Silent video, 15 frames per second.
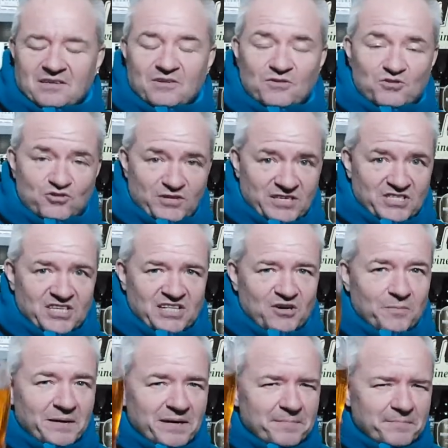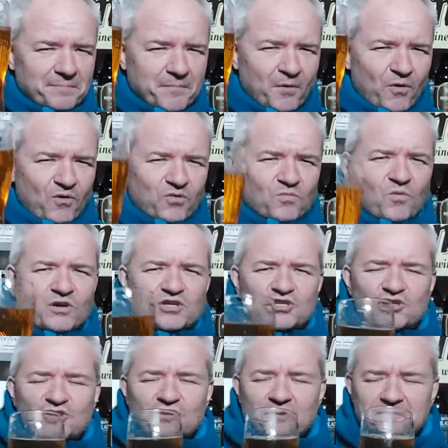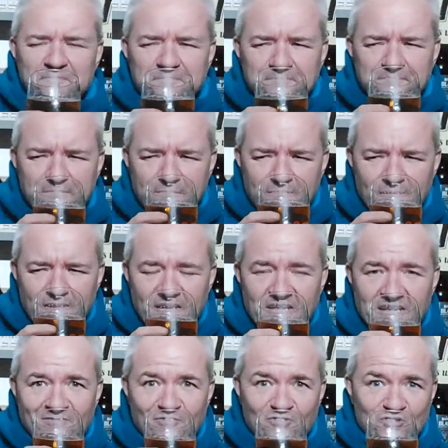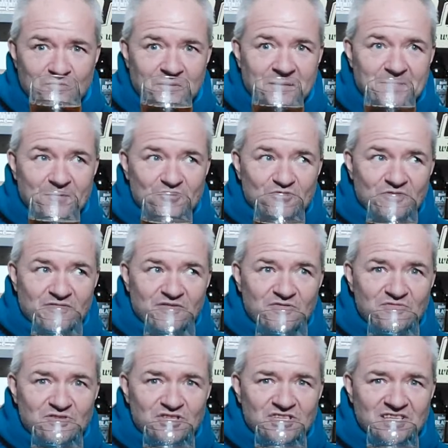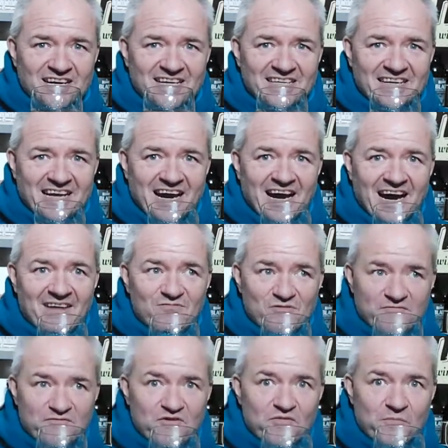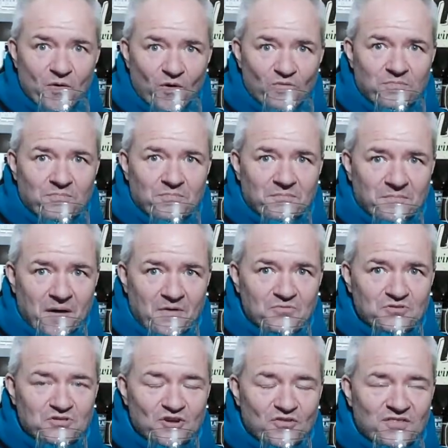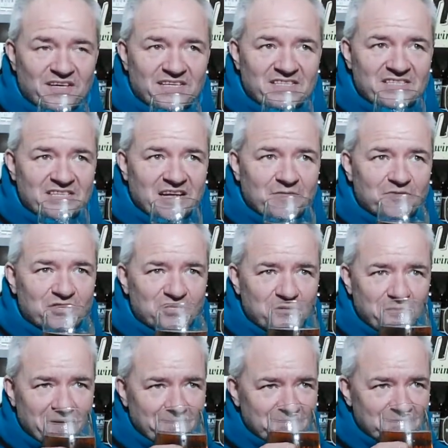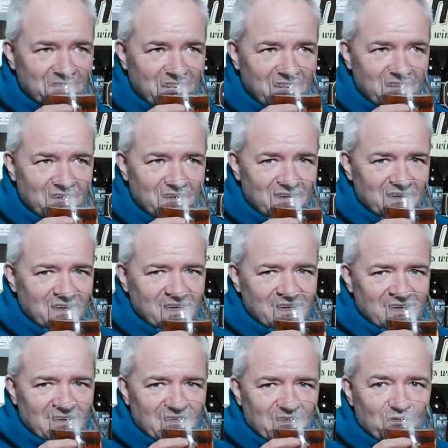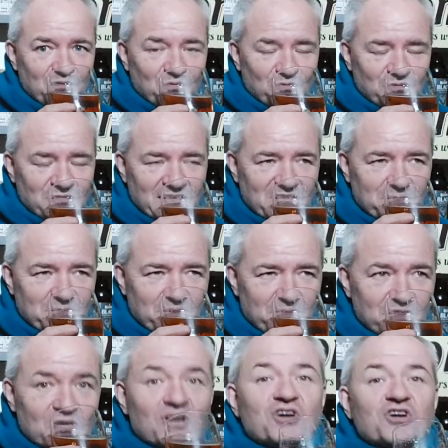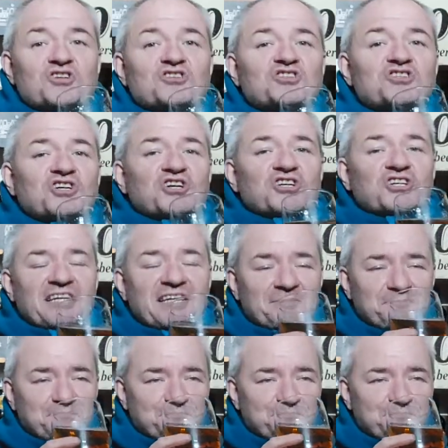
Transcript: who drinks a little bit more than what he should do. And I've looked at people's reviews today, and I review more than most on the internet, which is a bit naughty, I suppose, concerning.